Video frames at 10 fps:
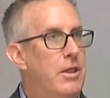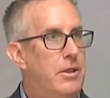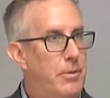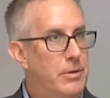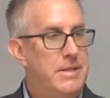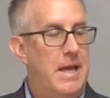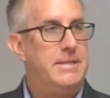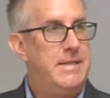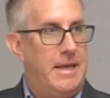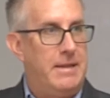the person that
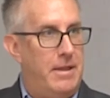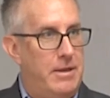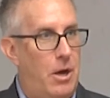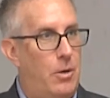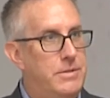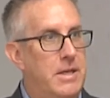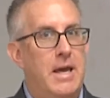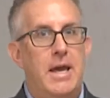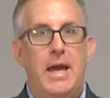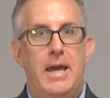has taken the notes
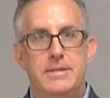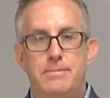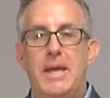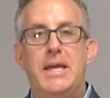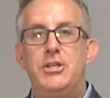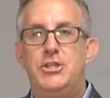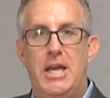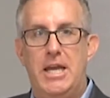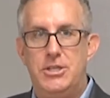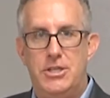is making
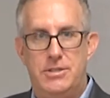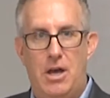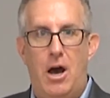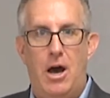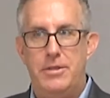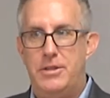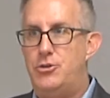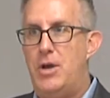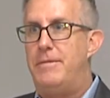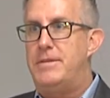changes on the
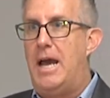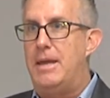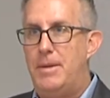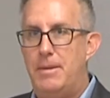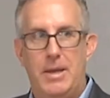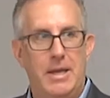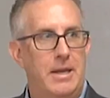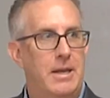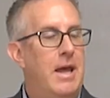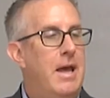draft IEP meeting,